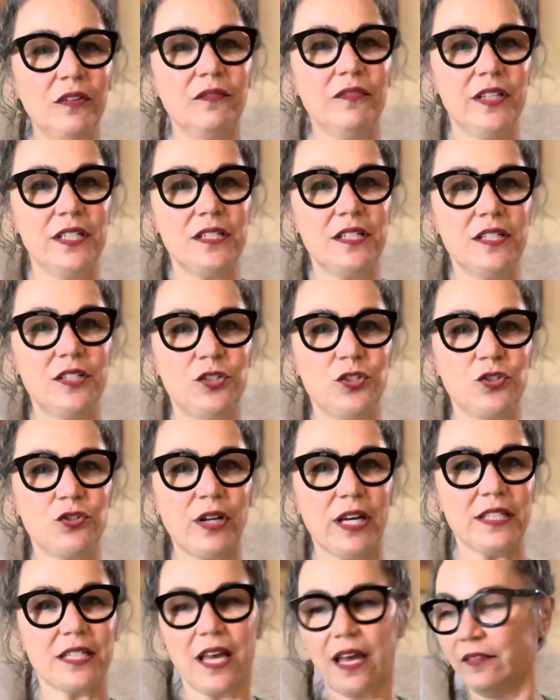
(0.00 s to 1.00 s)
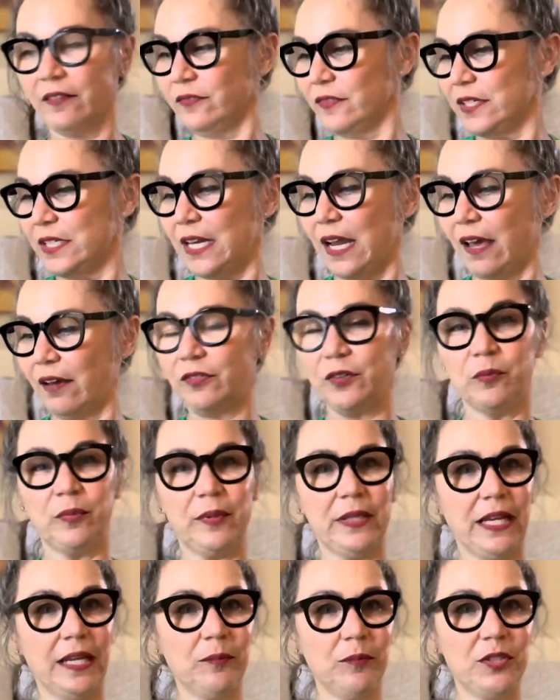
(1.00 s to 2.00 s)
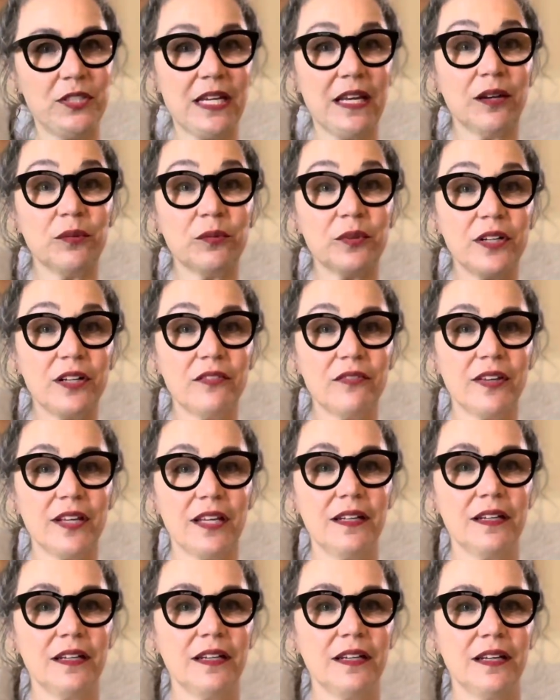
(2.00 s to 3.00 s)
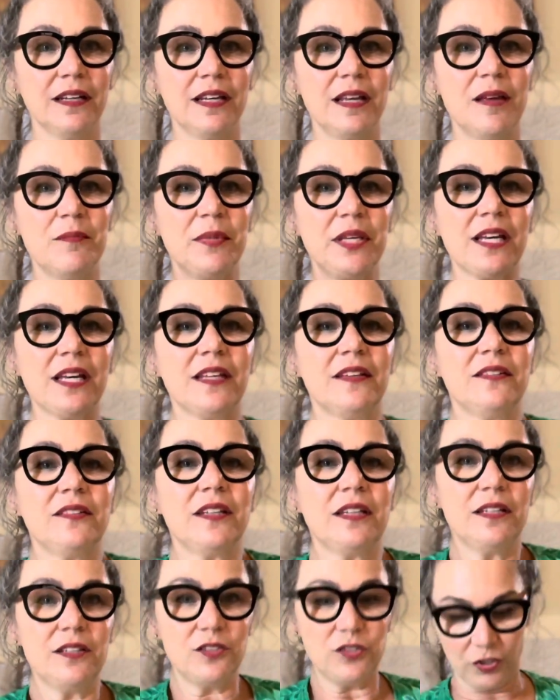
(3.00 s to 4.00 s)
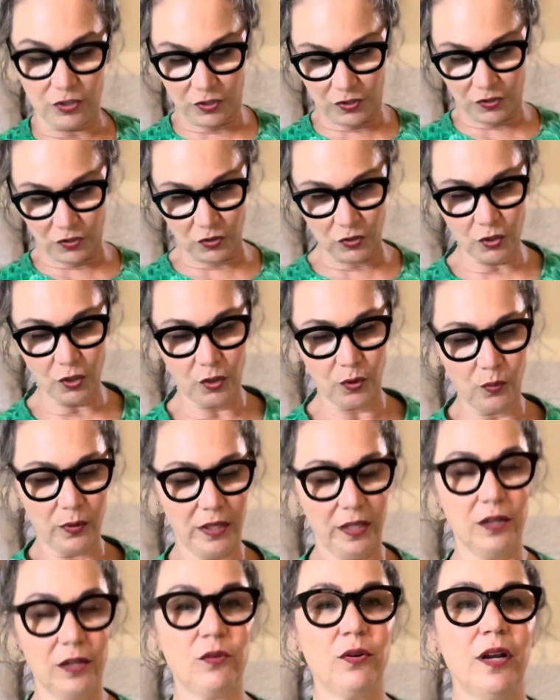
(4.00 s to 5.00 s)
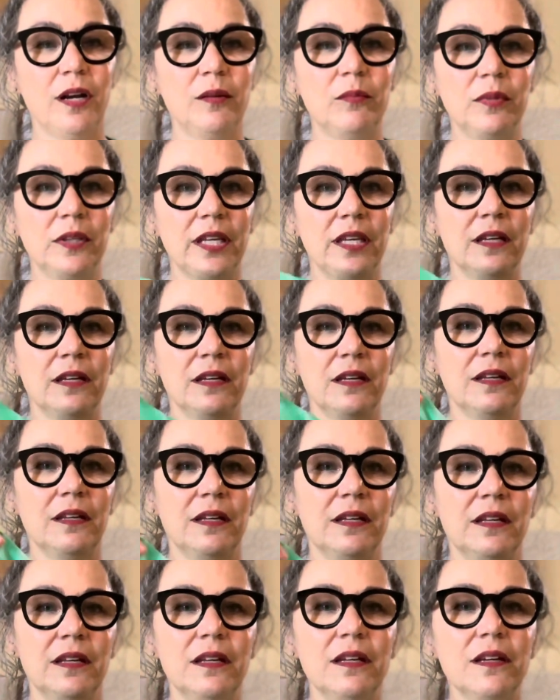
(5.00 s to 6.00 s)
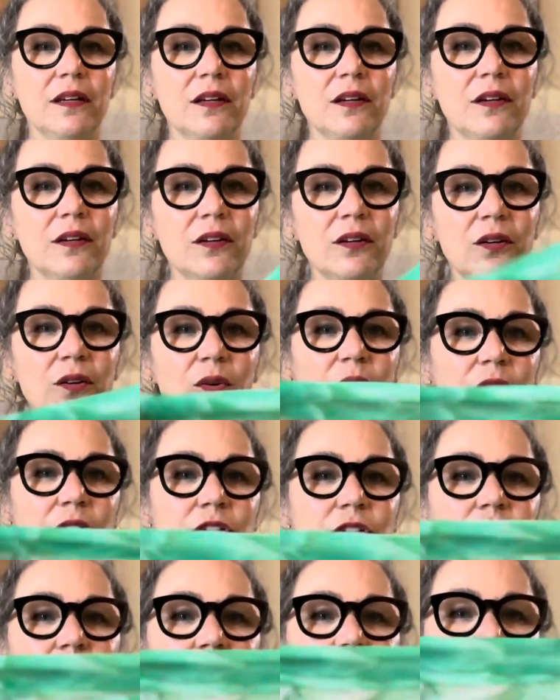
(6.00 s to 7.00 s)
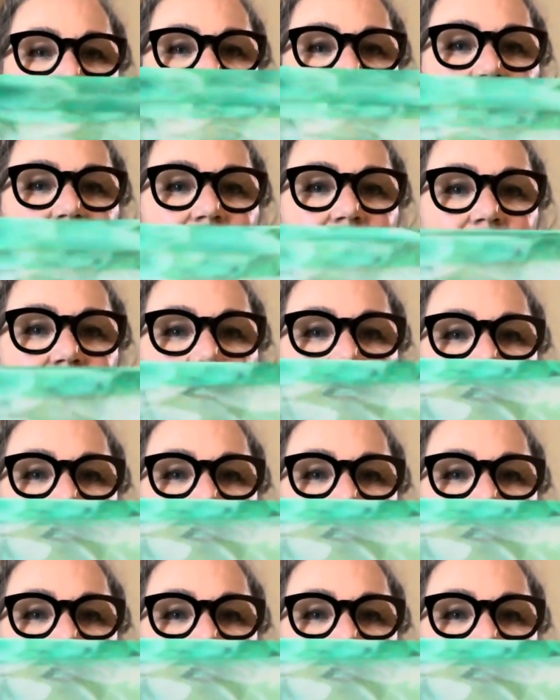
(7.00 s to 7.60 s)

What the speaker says: vintage dress. I've never been able to get rid of it because it is just so incredibly gorgeous.